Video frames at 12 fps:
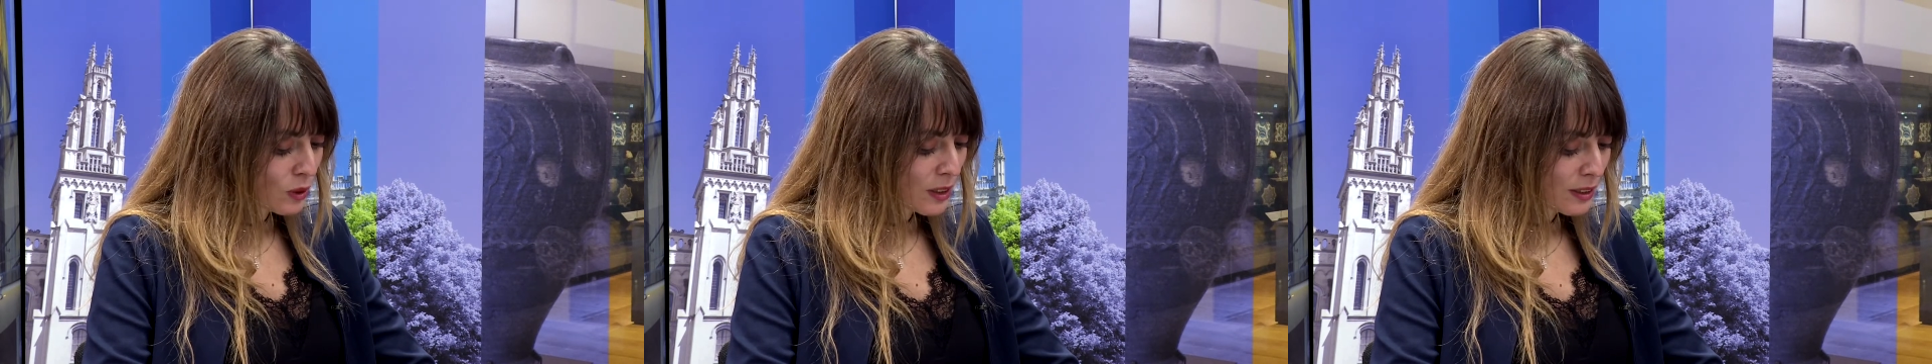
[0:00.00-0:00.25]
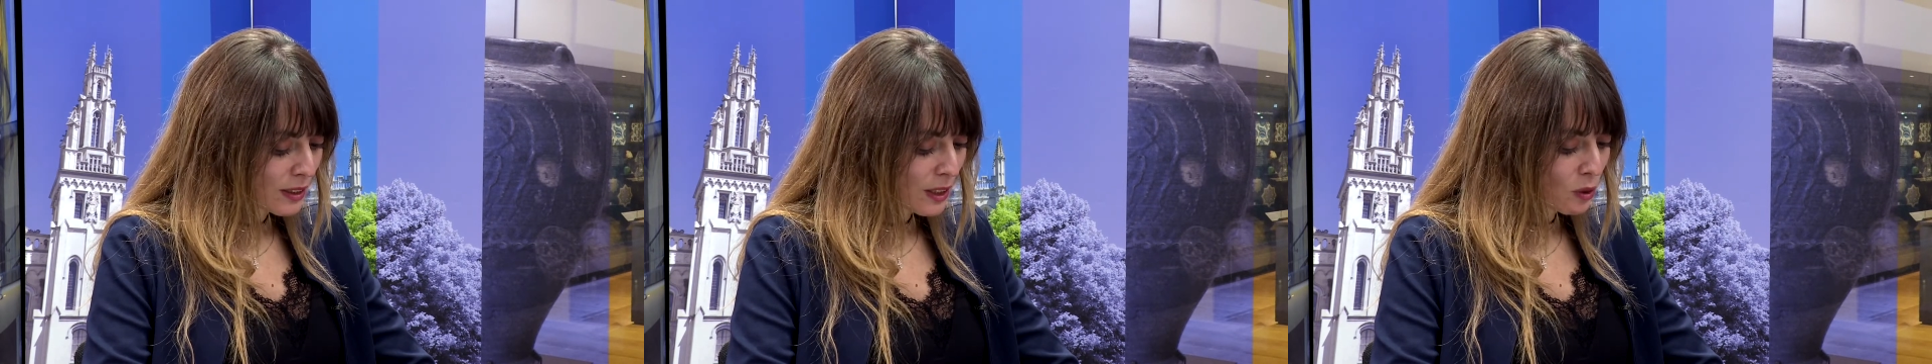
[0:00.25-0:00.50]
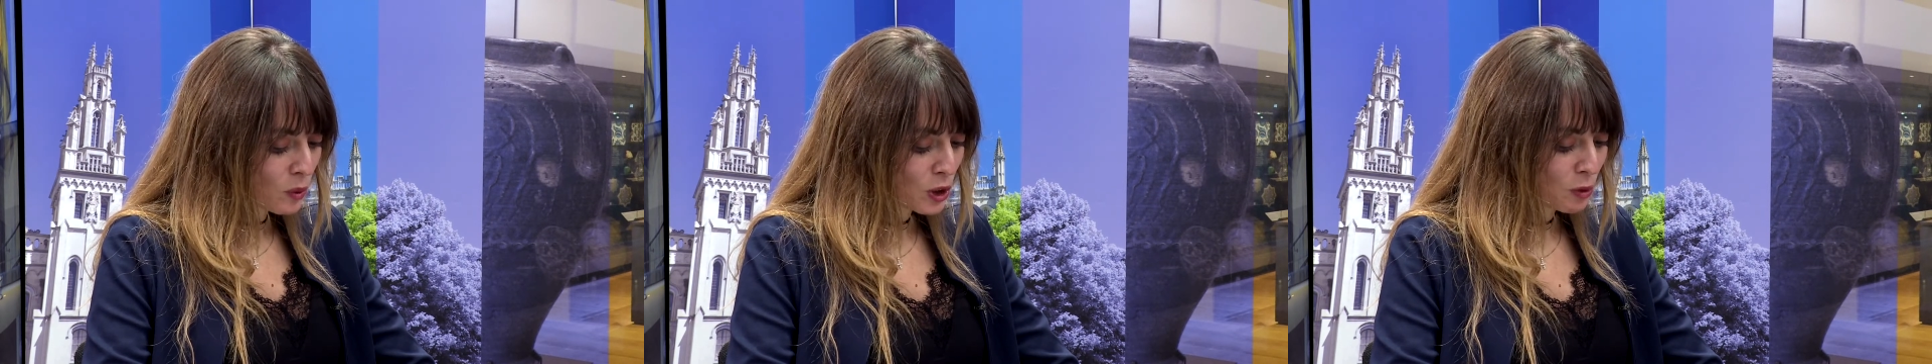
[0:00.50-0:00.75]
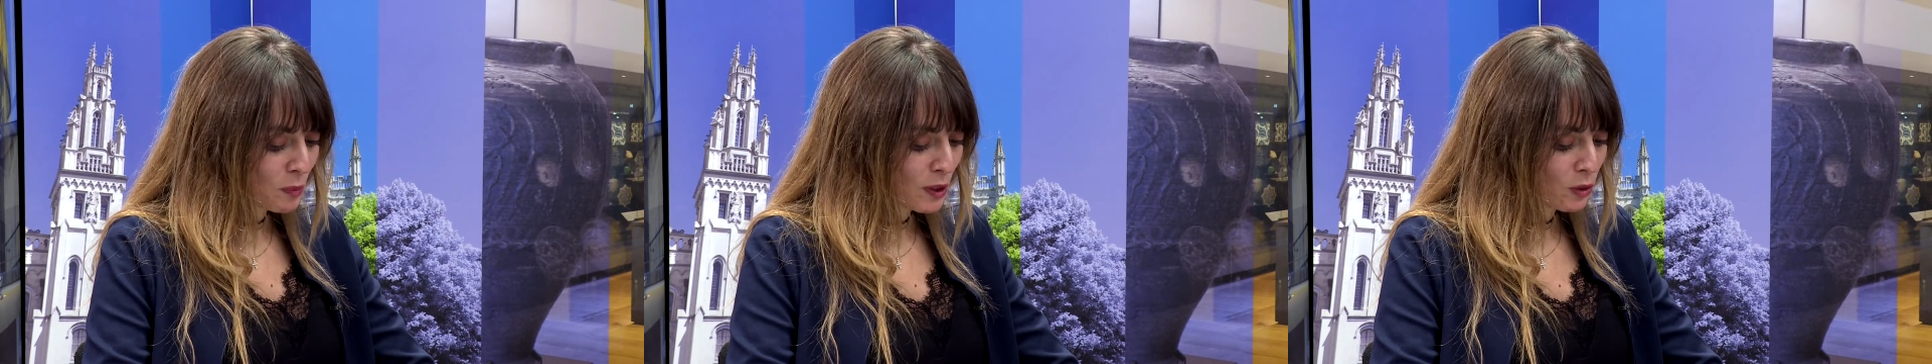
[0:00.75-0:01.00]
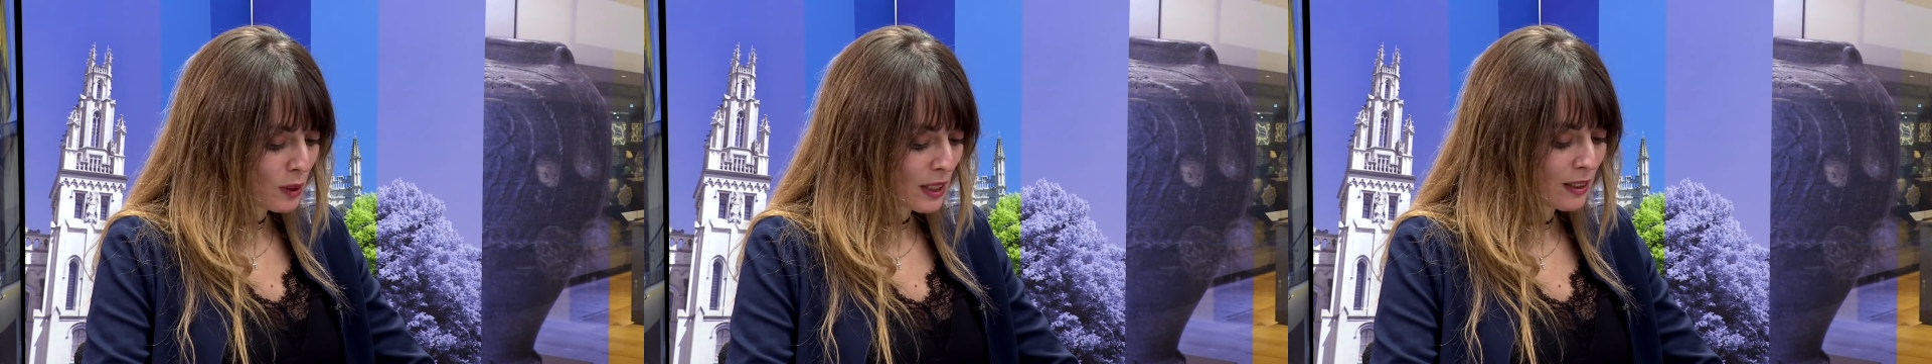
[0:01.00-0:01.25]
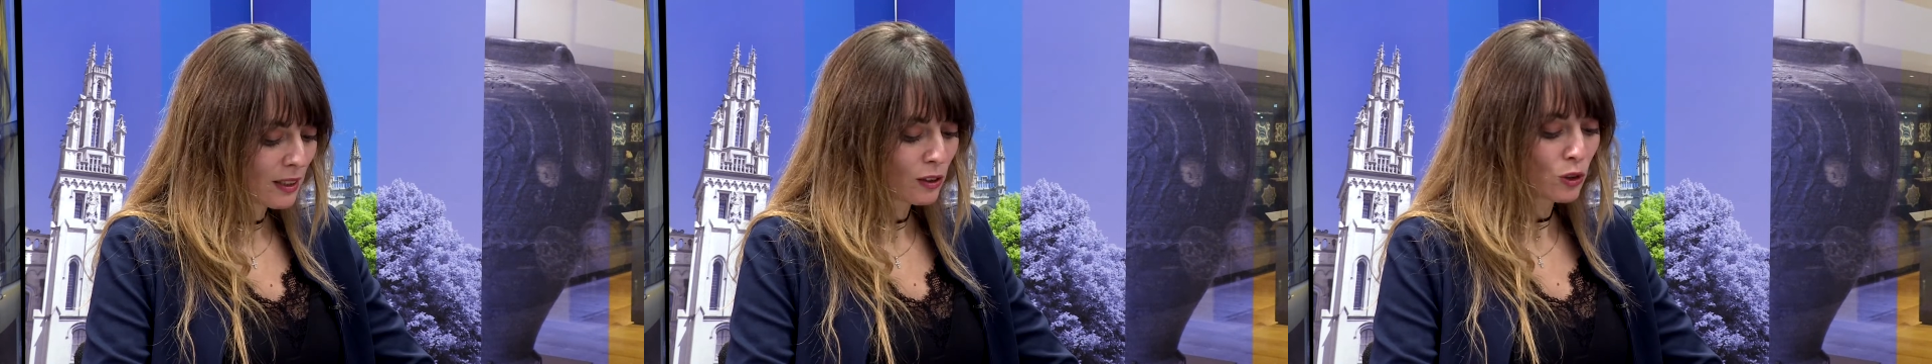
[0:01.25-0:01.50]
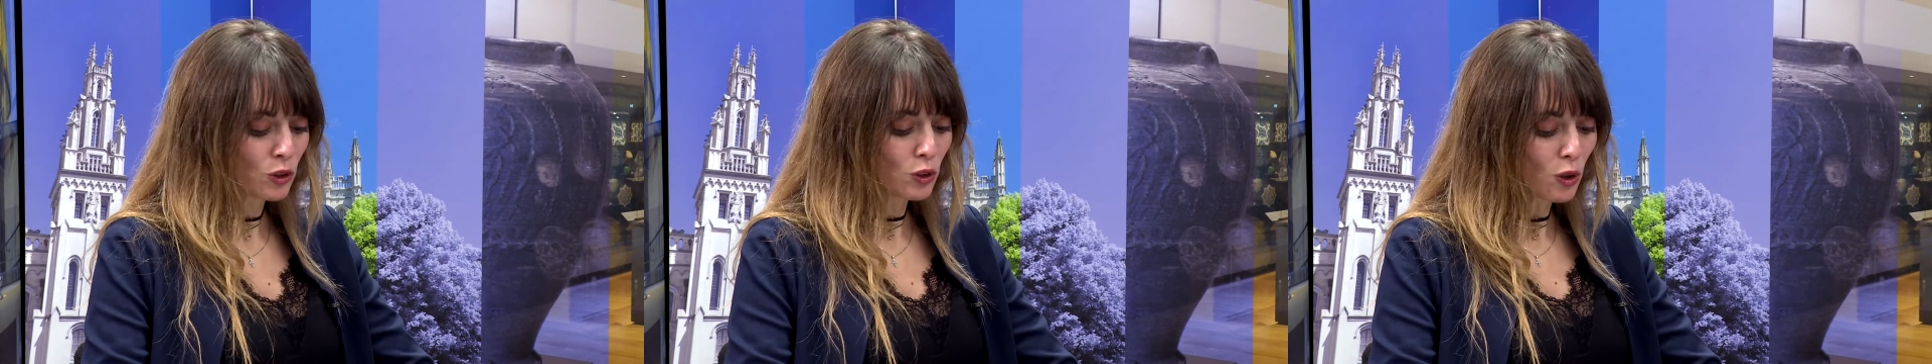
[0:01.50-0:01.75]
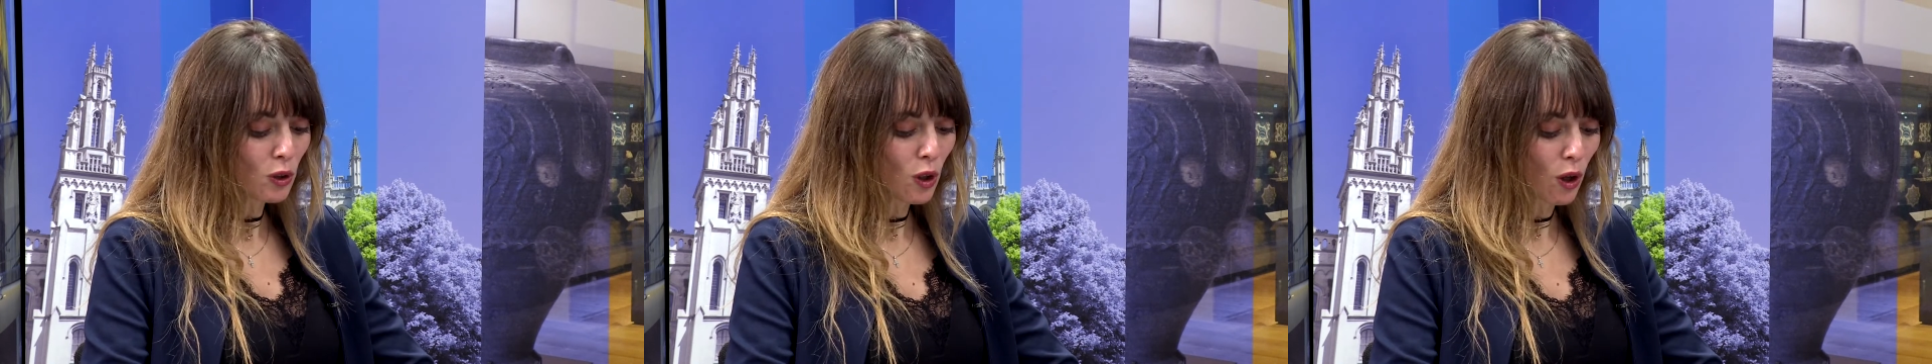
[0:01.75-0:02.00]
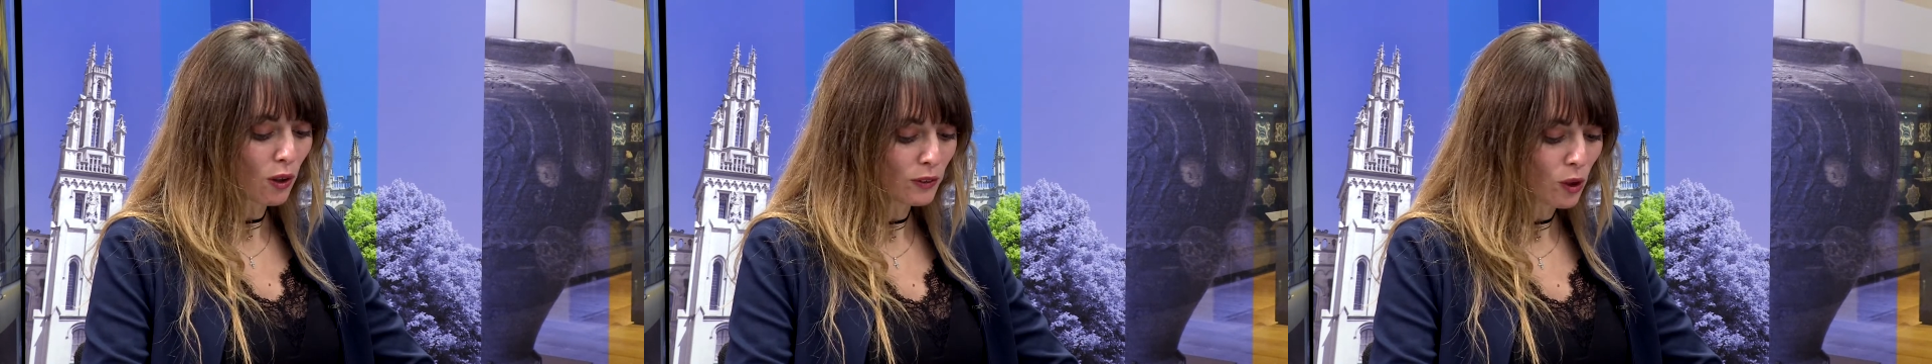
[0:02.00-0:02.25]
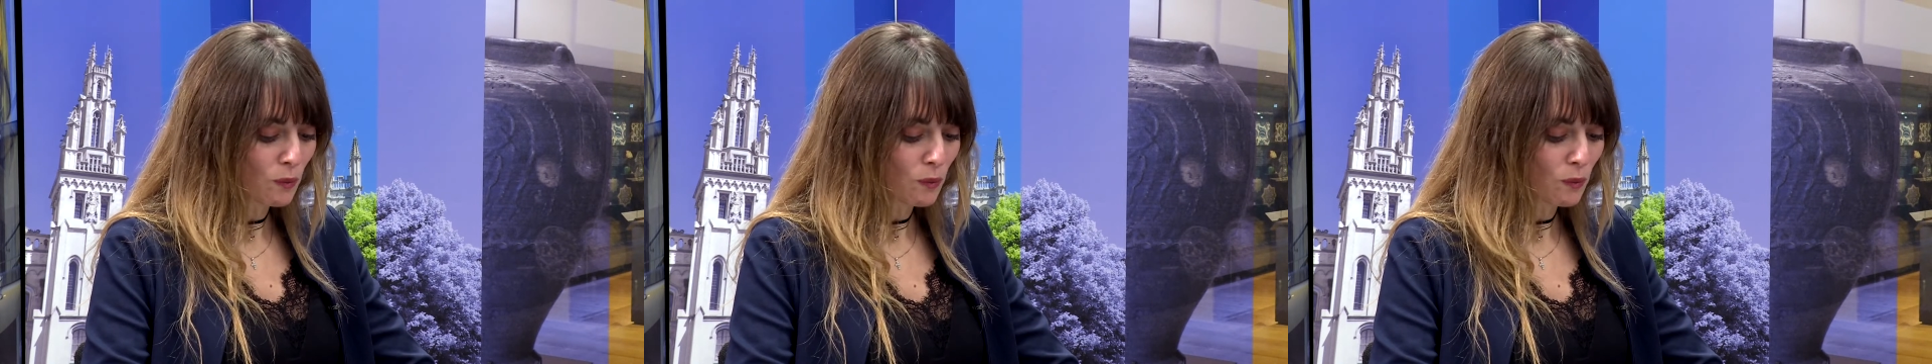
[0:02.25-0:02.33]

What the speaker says: distinguish between the so-called